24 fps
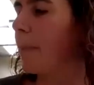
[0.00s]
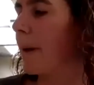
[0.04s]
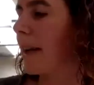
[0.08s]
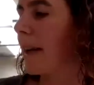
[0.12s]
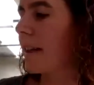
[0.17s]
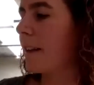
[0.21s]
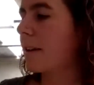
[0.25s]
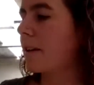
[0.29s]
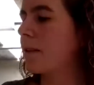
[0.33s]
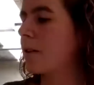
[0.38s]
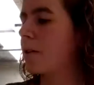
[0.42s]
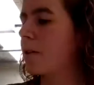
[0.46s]
a
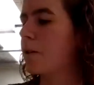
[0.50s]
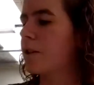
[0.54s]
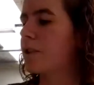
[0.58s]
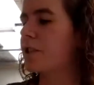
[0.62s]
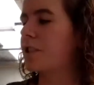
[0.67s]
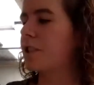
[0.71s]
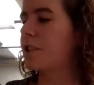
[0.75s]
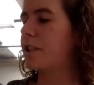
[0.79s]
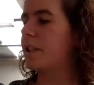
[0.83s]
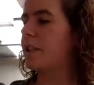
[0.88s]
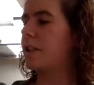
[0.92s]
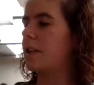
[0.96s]
little
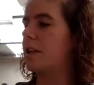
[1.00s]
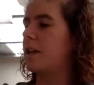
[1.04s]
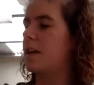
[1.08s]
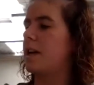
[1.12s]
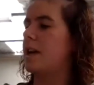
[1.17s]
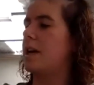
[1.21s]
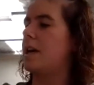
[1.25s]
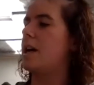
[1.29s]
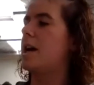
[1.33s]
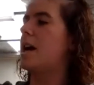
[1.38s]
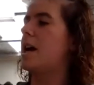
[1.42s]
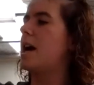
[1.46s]
cushion.
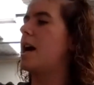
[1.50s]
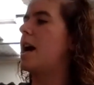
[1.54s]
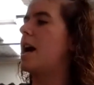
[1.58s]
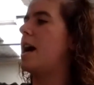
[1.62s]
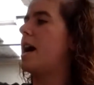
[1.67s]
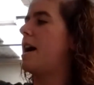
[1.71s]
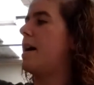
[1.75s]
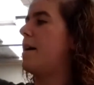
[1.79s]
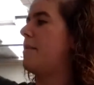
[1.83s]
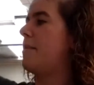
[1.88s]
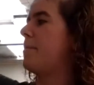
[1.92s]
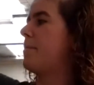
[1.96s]

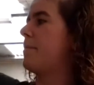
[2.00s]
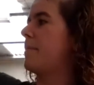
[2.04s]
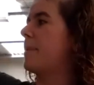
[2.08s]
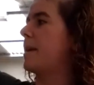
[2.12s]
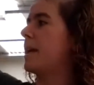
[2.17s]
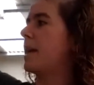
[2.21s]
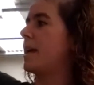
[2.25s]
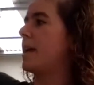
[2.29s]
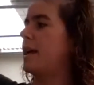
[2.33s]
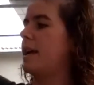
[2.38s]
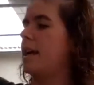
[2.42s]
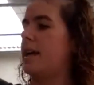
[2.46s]

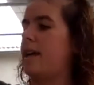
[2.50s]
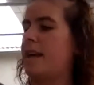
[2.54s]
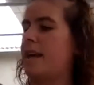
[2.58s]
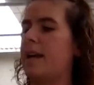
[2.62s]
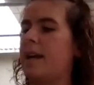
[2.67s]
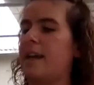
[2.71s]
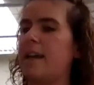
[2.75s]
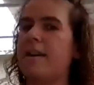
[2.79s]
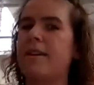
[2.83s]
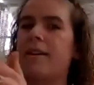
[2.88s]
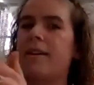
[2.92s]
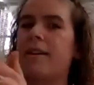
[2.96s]

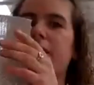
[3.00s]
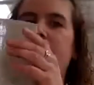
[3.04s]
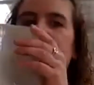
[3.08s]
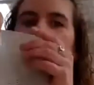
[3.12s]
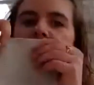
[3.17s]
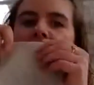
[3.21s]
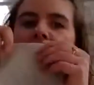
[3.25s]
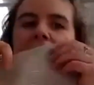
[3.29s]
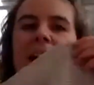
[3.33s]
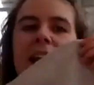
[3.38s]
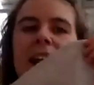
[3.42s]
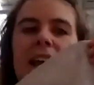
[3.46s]
Here is a
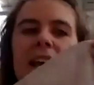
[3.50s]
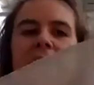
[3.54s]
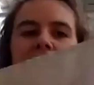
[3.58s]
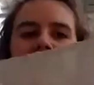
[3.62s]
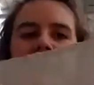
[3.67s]
hanging